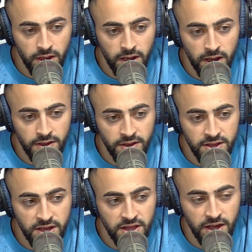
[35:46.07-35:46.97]

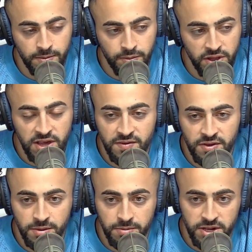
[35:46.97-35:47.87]
like believe
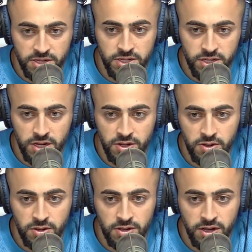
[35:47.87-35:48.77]
in the message that
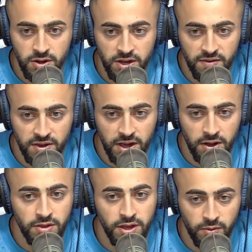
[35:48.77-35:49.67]
you're giving
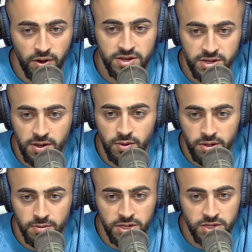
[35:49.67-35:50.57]
out. They resonate with
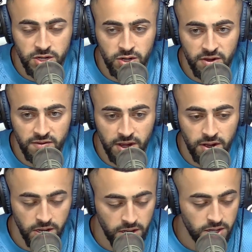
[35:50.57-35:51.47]
the message that you're giving
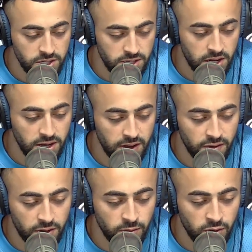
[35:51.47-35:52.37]
out. So now you have
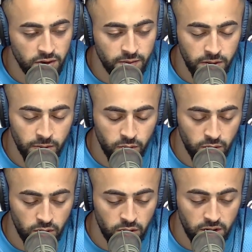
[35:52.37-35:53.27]
a community of people who
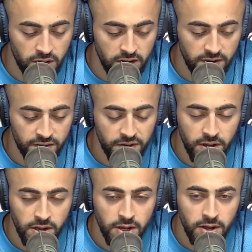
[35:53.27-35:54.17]
are all kind of
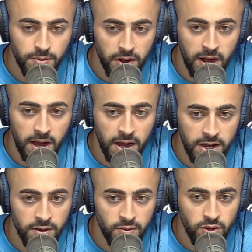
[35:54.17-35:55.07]

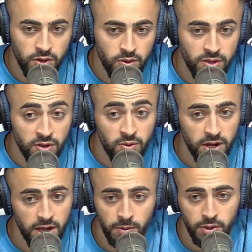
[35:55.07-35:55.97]
behind what you're doing. That's why
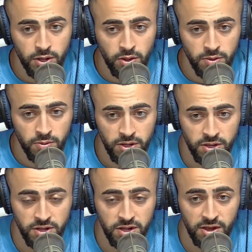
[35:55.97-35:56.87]
I came up with the clothing brand.
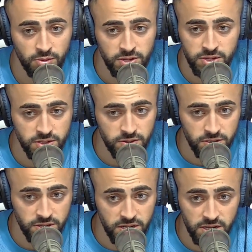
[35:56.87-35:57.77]
Till the Death was
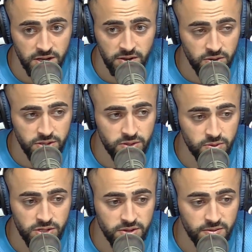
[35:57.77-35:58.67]
TTD was